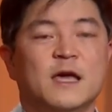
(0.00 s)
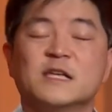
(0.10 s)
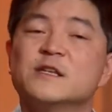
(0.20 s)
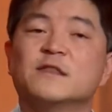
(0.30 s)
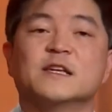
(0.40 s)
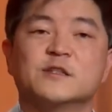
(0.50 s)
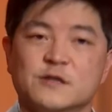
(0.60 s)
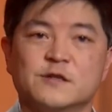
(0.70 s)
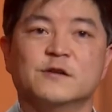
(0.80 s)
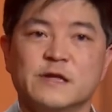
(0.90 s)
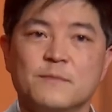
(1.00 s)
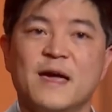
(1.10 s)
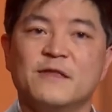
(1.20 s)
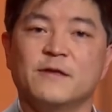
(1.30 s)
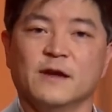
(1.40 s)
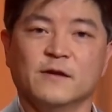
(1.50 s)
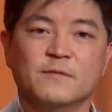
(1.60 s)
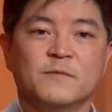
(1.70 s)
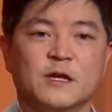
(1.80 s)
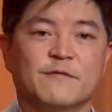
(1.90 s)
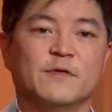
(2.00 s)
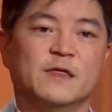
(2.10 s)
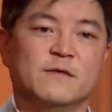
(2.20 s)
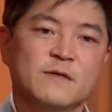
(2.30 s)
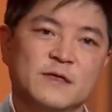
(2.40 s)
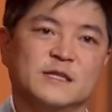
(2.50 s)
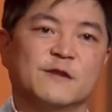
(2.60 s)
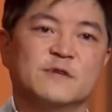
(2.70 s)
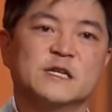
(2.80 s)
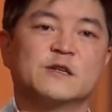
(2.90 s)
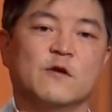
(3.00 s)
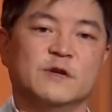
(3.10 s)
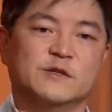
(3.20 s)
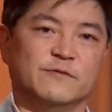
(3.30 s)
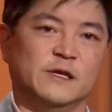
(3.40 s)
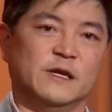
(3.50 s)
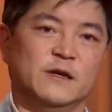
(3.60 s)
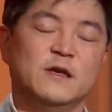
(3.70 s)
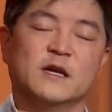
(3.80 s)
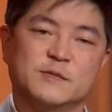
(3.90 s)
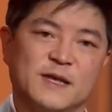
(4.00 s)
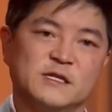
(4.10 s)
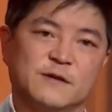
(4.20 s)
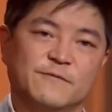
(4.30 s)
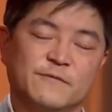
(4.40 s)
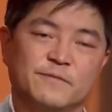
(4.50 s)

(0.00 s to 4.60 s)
and that's not necessarily a bad thing, given that San Francisco is really expensive.